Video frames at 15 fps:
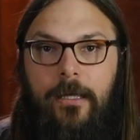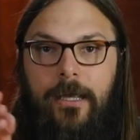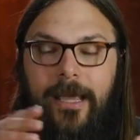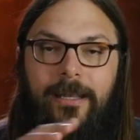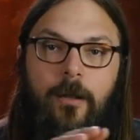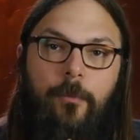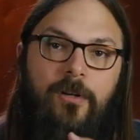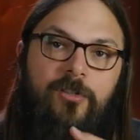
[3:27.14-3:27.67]

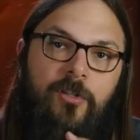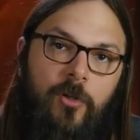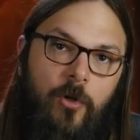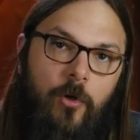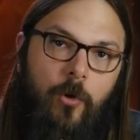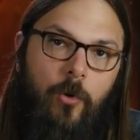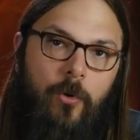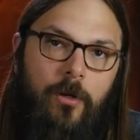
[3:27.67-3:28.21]
And number
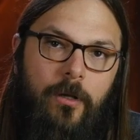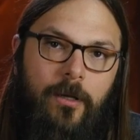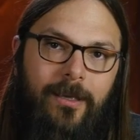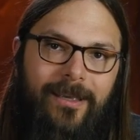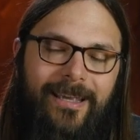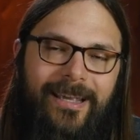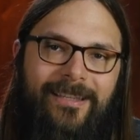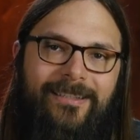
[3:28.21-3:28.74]
two,
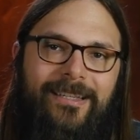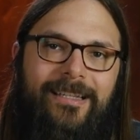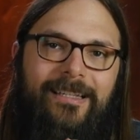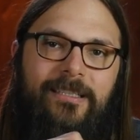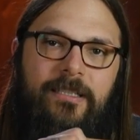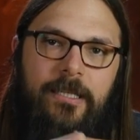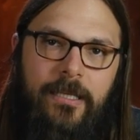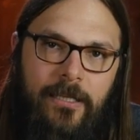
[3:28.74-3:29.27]
it's gonna
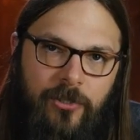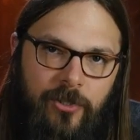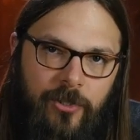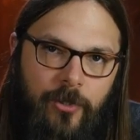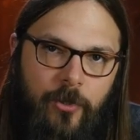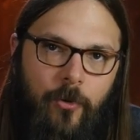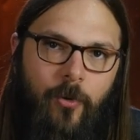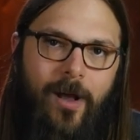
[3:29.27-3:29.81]
teach
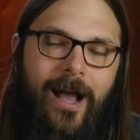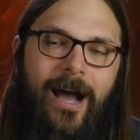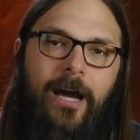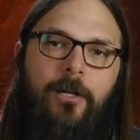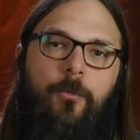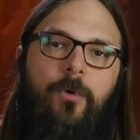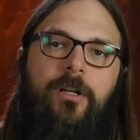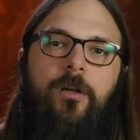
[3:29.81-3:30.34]
you how
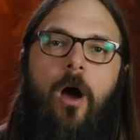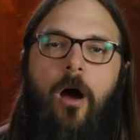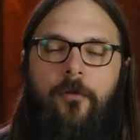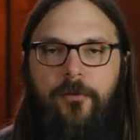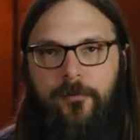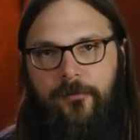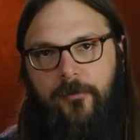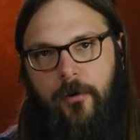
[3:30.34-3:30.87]
to
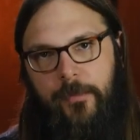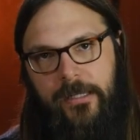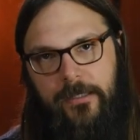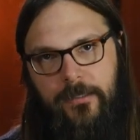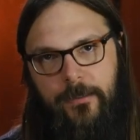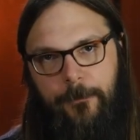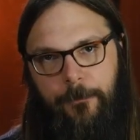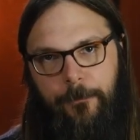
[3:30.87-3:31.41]
recover from it.